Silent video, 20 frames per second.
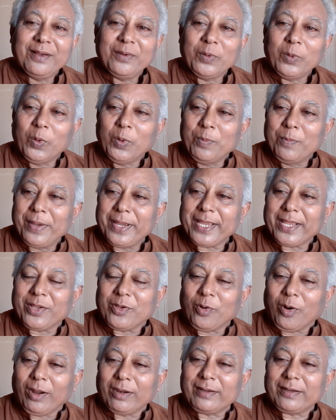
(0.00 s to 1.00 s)
oh my
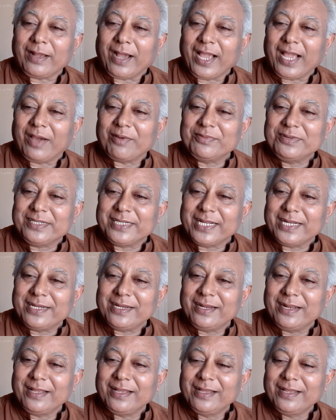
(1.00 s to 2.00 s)
God, I have
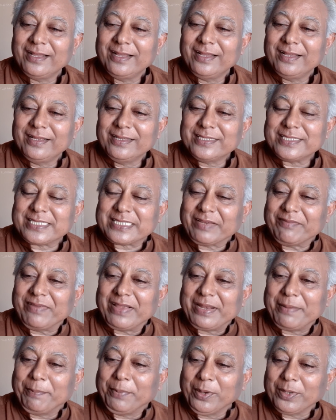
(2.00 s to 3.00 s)
written
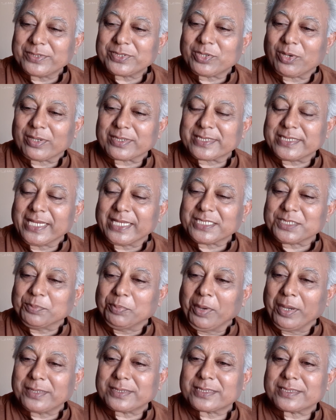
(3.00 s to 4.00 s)
7 books or 6
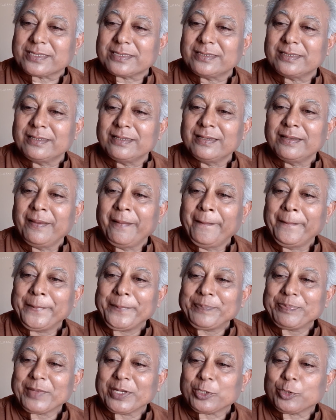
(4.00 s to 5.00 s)
books,
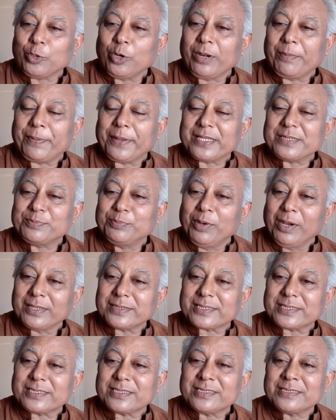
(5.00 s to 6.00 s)
200-page
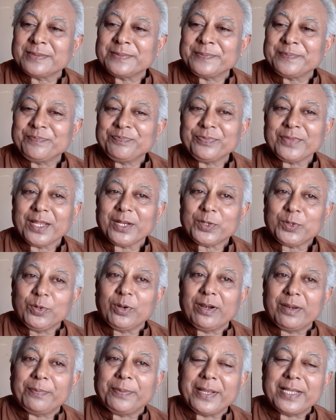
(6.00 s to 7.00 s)
books,
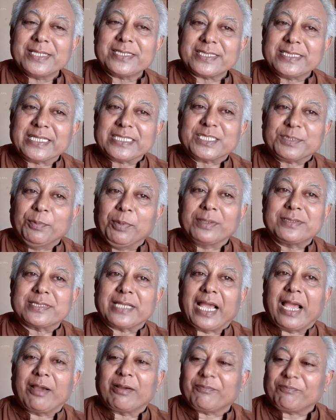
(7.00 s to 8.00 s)
200-page 6 books
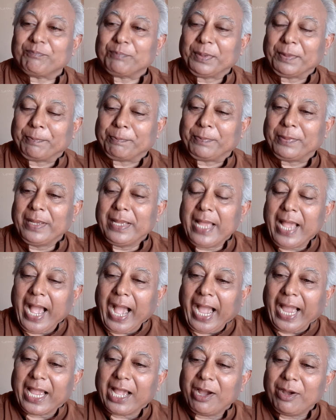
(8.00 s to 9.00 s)
I
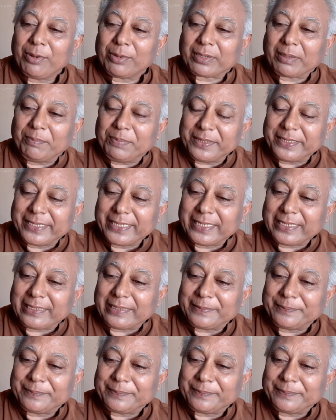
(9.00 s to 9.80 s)
have completed